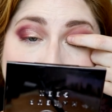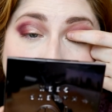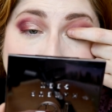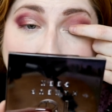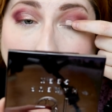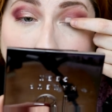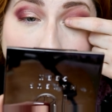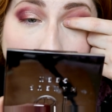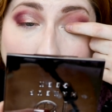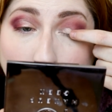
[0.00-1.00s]

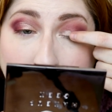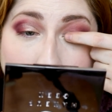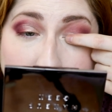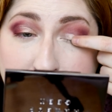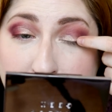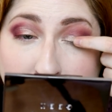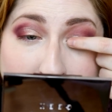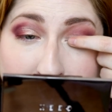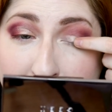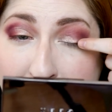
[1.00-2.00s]
So when I moved to
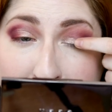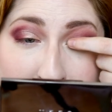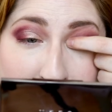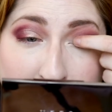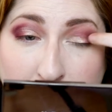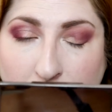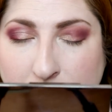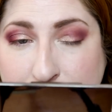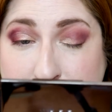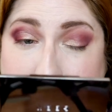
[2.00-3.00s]
LA, oh,
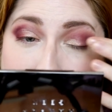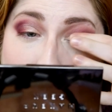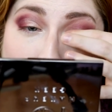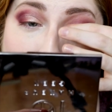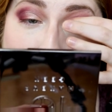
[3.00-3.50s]
I should say, when I